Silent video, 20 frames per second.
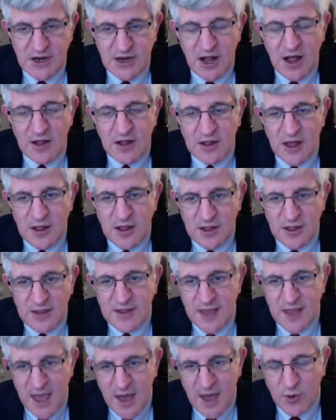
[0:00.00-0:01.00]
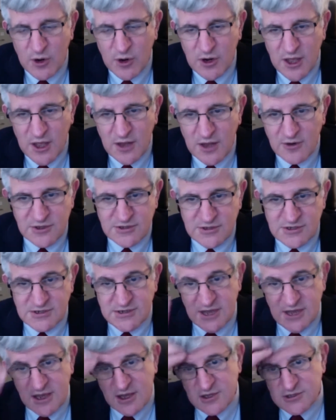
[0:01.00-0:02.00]
and I'll get to how we're going to handle this in a
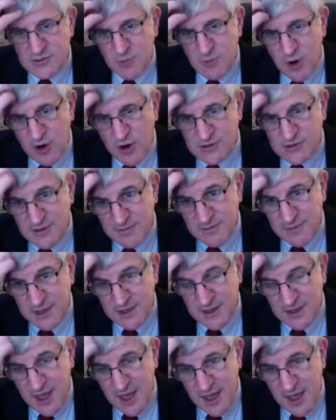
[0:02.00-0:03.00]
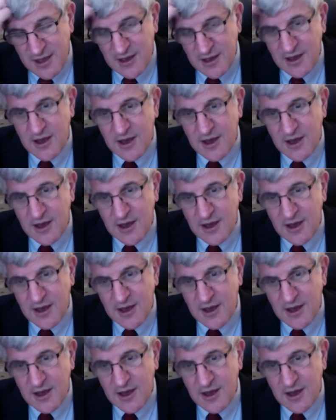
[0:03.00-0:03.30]
second, because tomorrow's a big day.